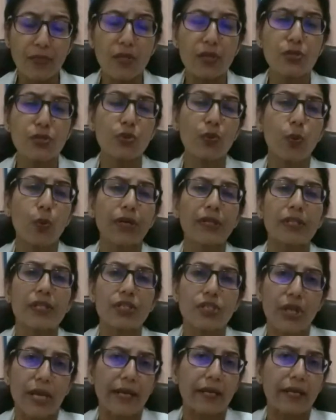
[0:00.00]
So, what the
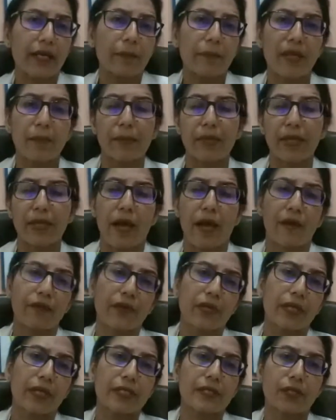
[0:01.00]
child may be having
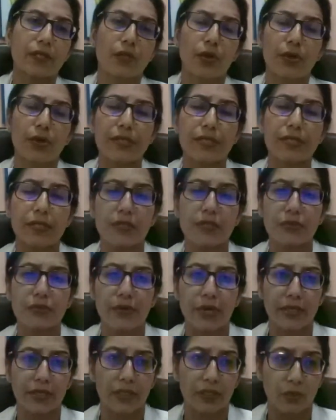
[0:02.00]
is a constant
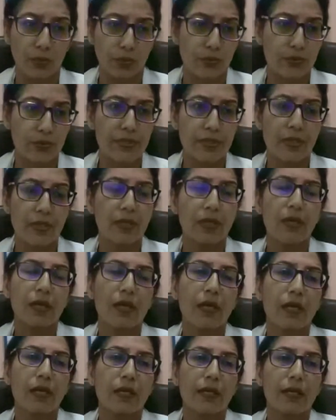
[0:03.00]
runny nose.
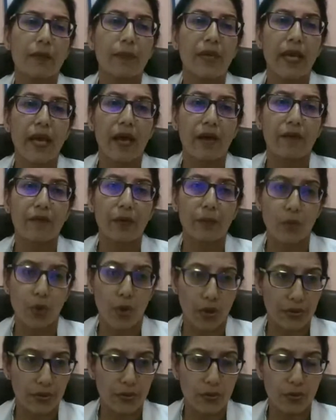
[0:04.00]
He may have a
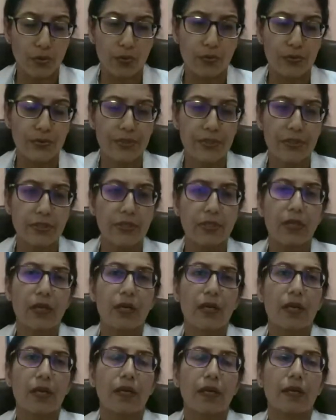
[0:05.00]
blocked nose.
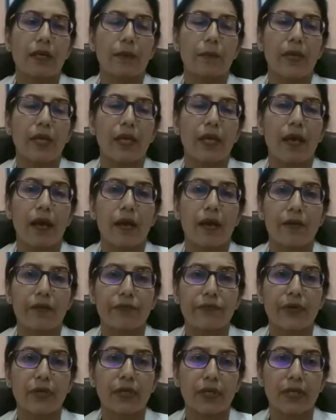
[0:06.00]
He may have
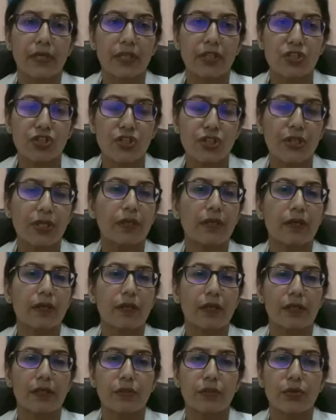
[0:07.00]
itching
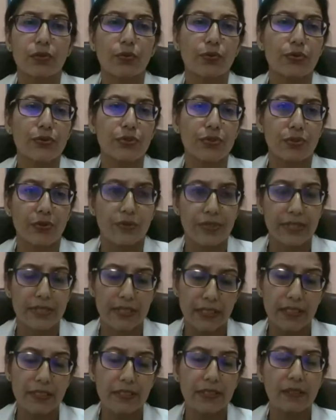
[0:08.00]
in the nose or
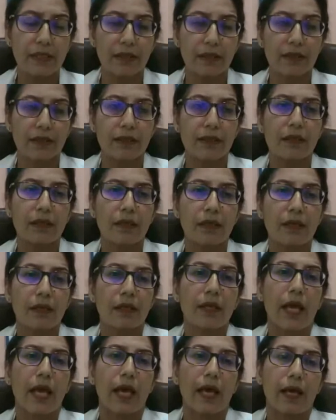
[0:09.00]
sneezing.
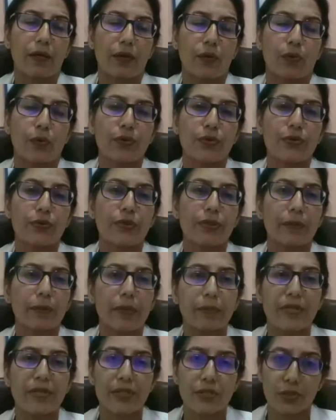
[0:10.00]
And also, there
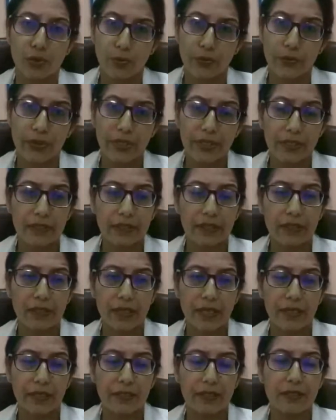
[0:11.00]
may be snoring in the
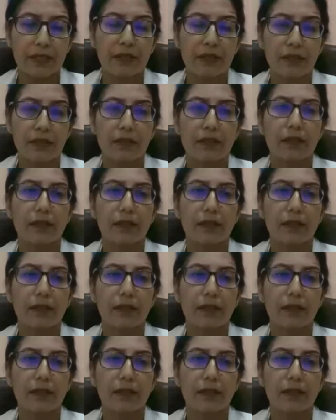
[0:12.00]
night.